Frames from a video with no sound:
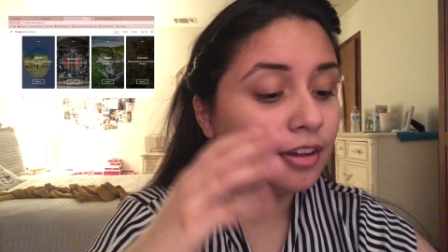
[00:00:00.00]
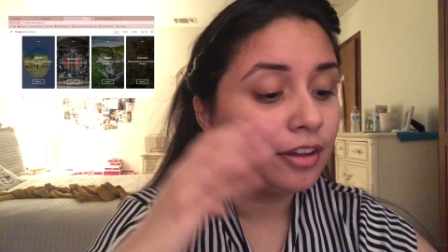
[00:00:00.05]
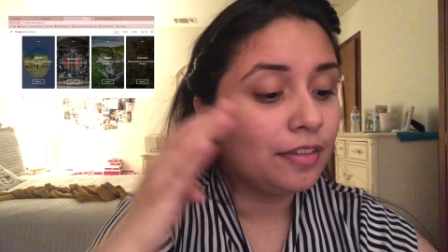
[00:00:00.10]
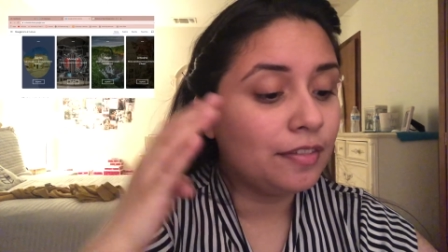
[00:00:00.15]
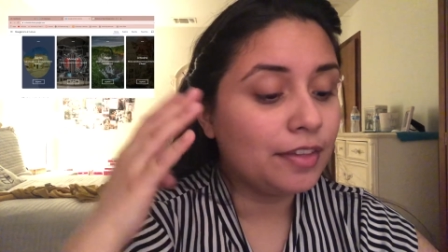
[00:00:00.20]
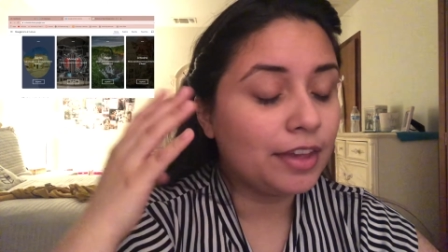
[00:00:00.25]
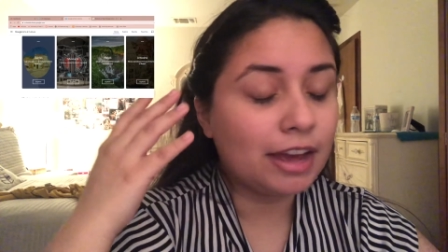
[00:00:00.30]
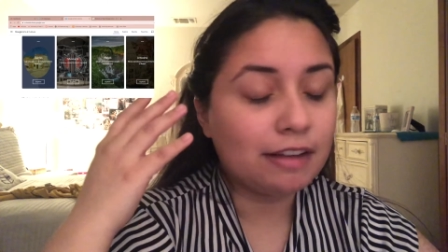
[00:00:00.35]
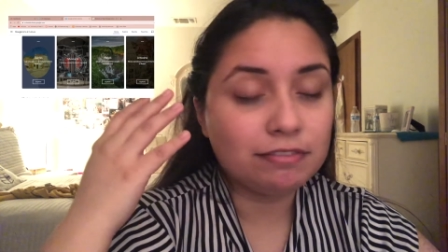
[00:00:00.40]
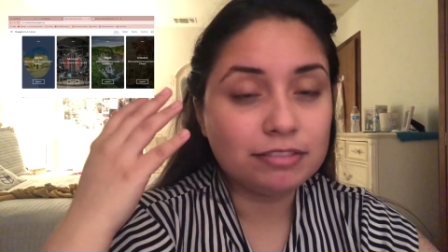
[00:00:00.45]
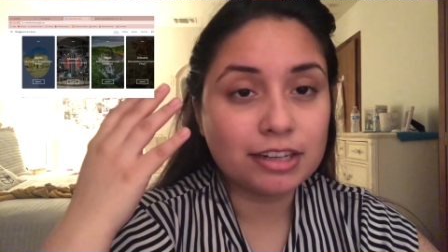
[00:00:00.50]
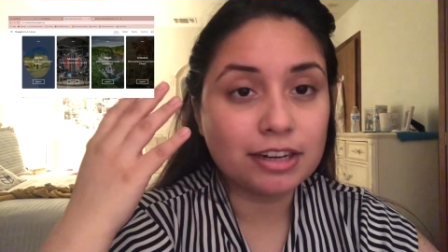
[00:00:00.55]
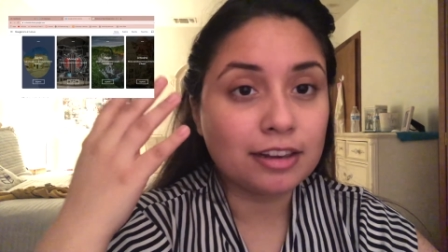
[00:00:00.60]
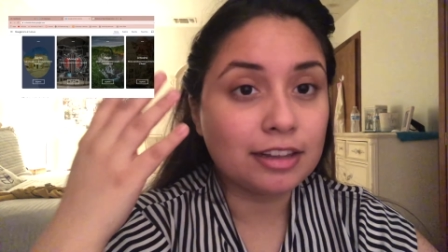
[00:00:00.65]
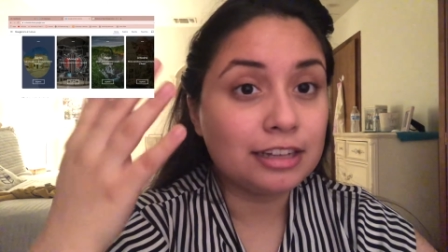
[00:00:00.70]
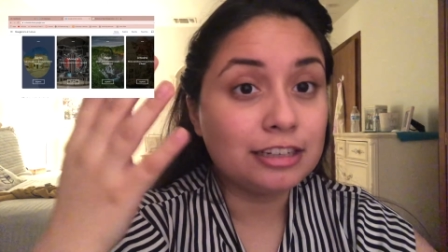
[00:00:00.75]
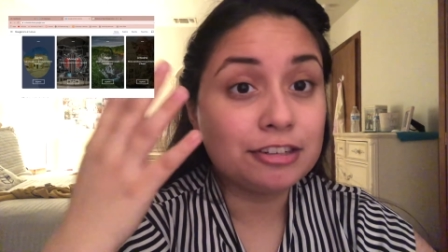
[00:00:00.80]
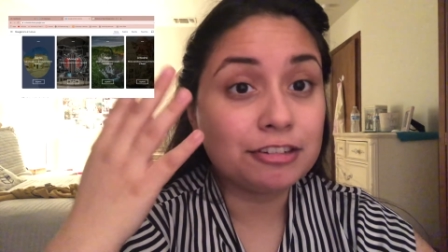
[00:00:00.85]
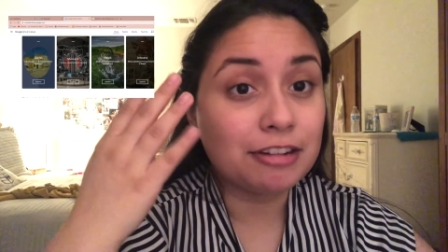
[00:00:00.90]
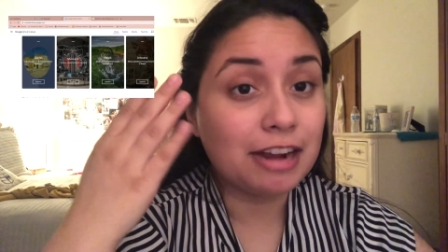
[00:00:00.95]
they have little
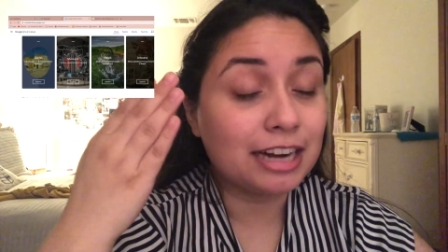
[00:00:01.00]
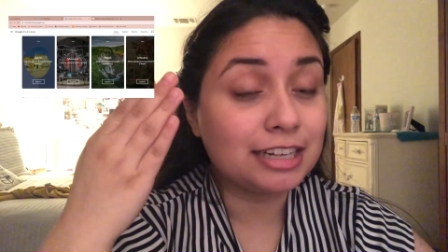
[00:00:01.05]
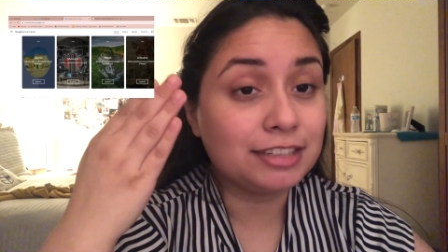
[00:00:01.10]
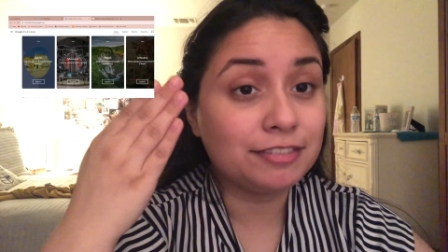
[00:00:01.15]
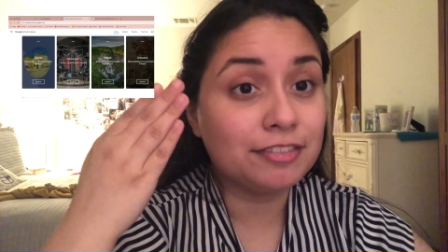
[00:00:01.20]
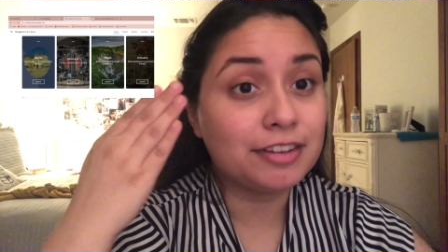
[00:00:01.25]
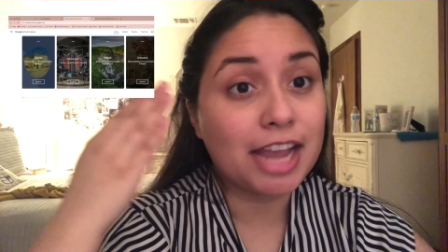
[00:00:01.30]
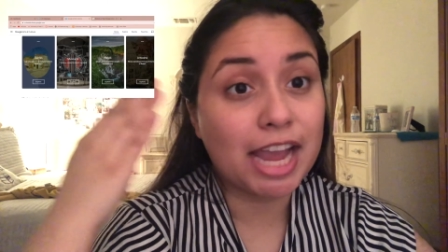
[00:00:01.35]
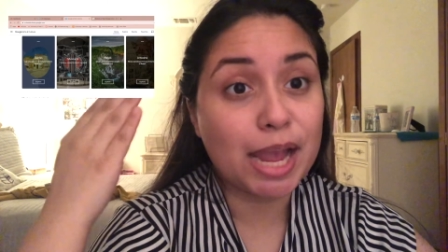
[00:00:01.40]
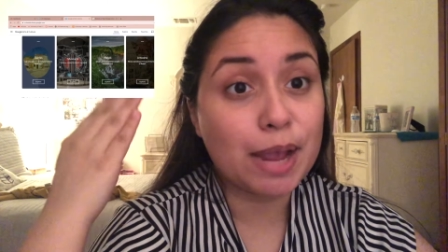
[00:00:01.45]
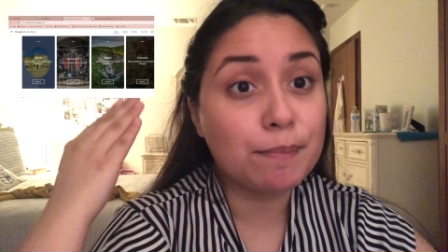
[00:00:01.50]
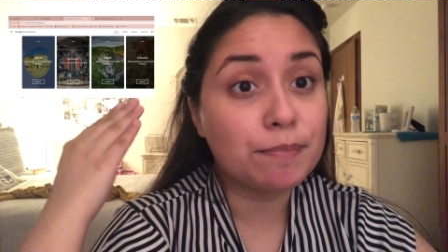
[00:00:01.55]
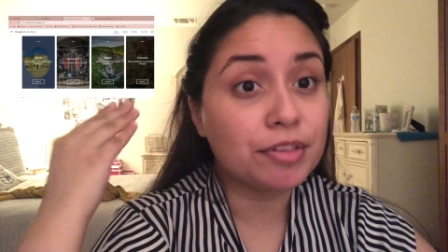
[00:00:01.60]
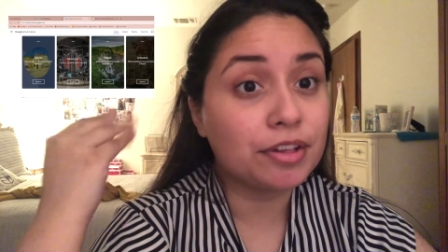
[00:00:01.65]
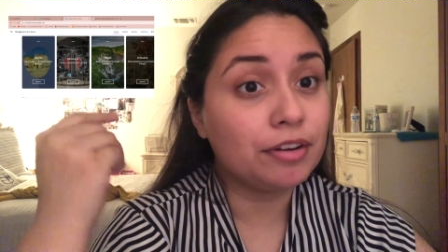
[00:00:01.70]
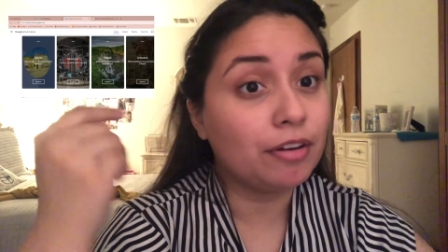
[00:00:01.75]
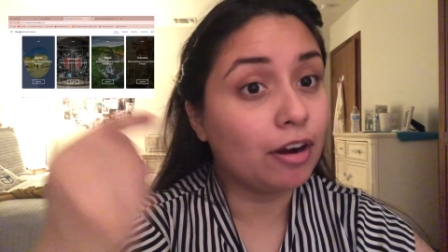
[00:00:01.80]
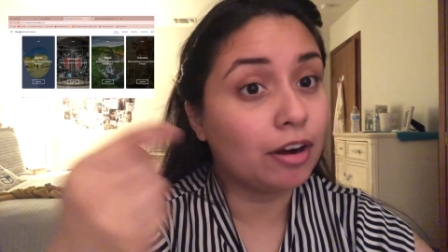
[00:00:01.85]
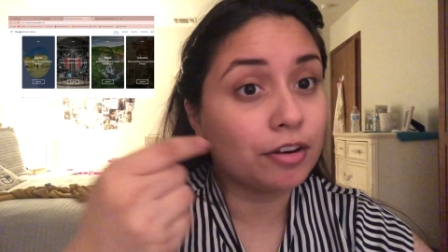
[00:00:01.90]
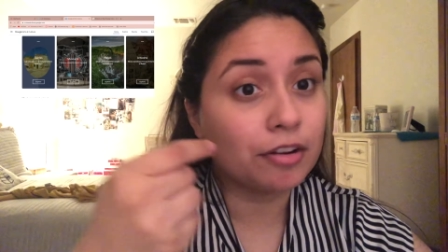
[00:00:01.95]
interactive games and
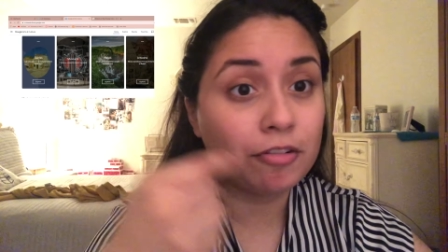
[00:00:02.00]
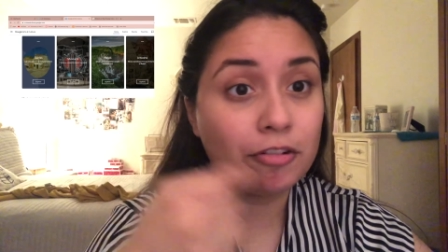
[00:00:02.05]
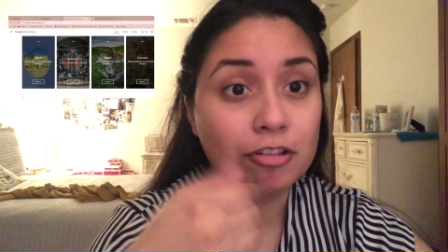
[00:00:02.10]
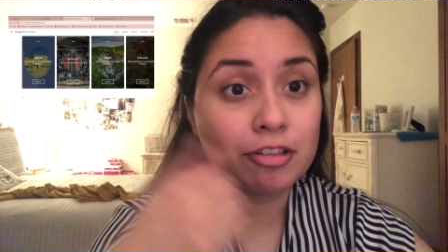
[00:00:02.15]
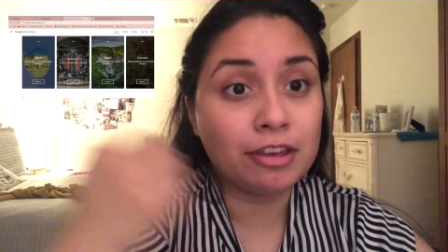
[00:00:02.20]
articles